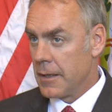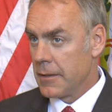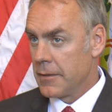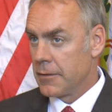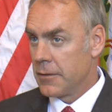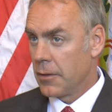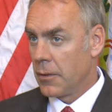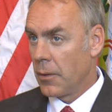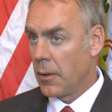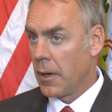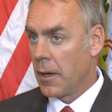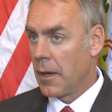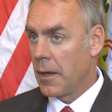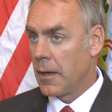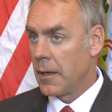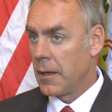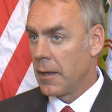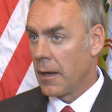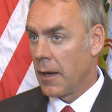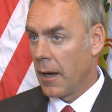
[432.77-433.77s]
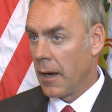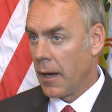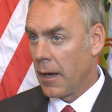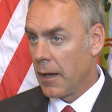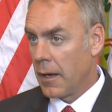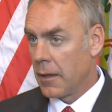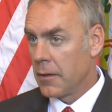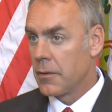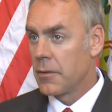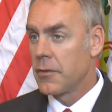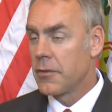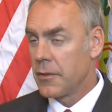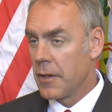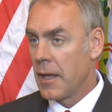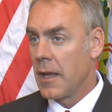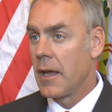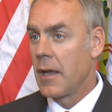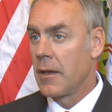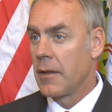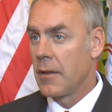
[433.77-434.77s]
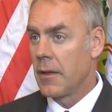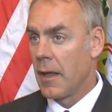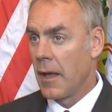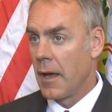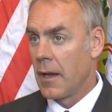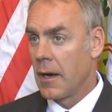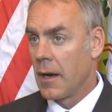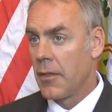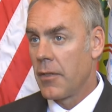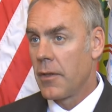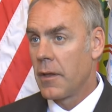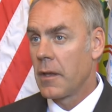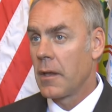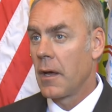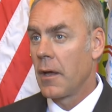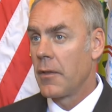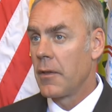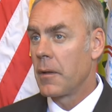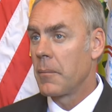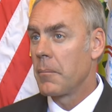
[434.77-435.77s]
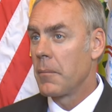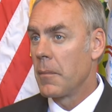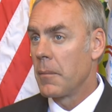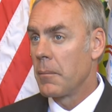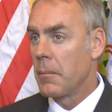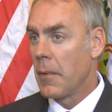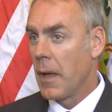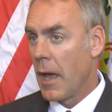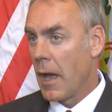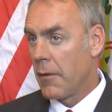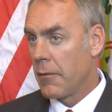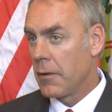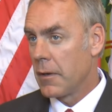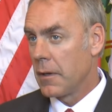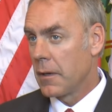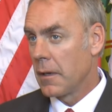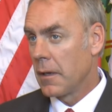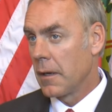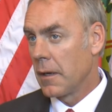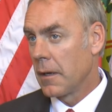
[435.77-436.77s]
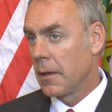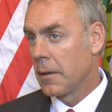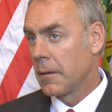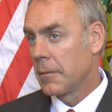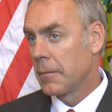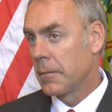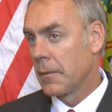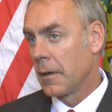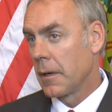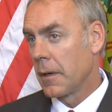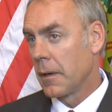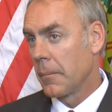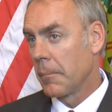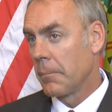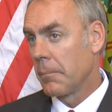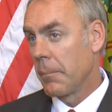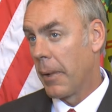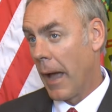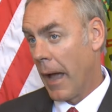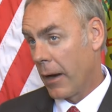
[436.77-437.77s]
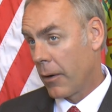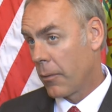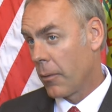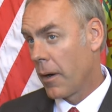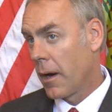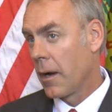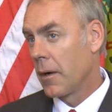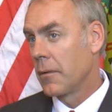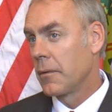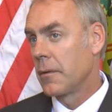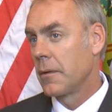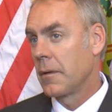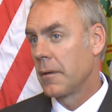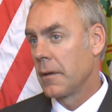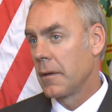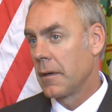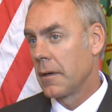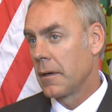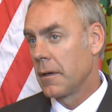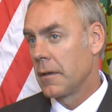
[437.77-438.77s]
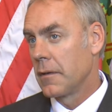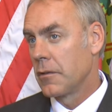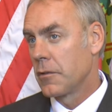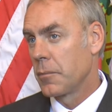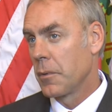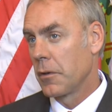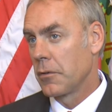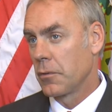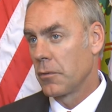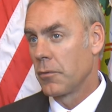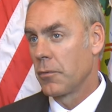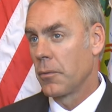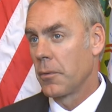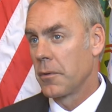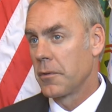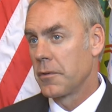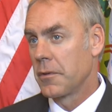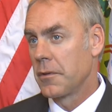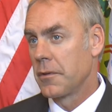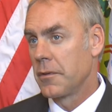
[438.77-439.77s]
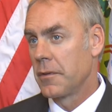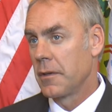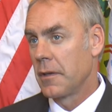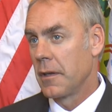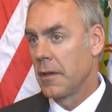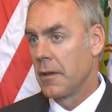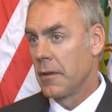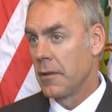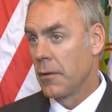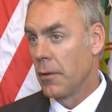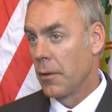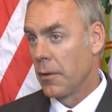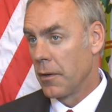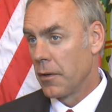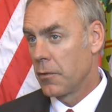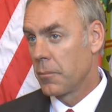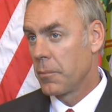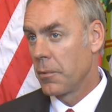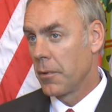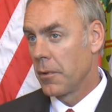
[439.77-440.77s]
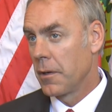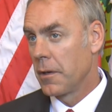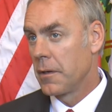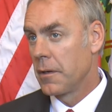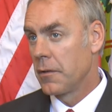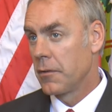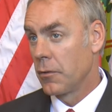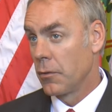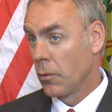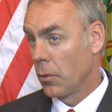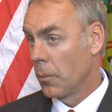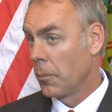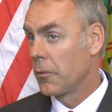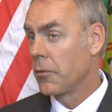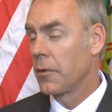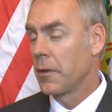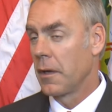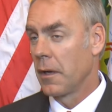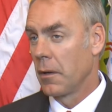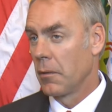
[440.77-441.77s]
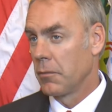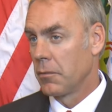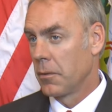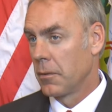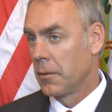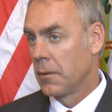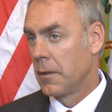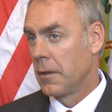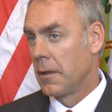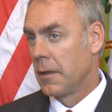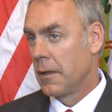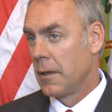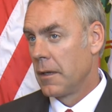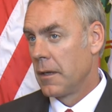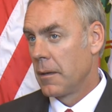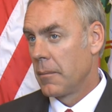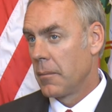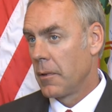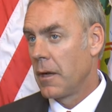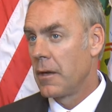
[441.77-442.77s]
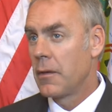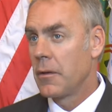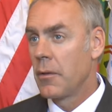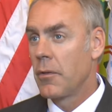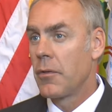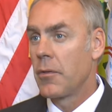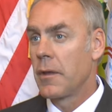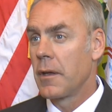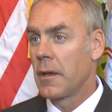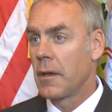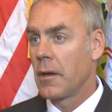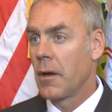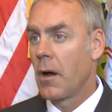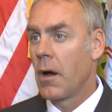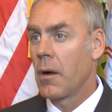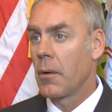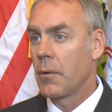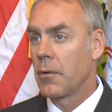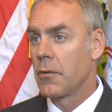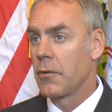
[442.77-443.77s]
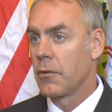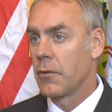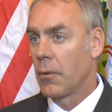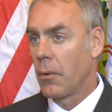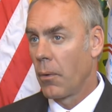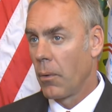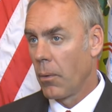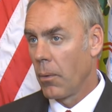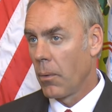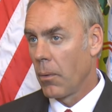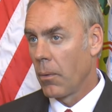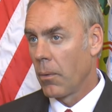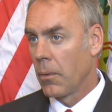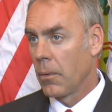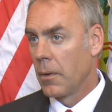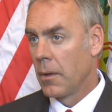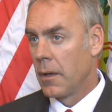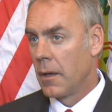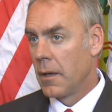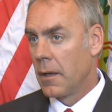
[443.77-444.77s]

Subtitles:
So I understand that. I think having a background in special forces and during this period is enormously helpful. But I do think Congress as a whole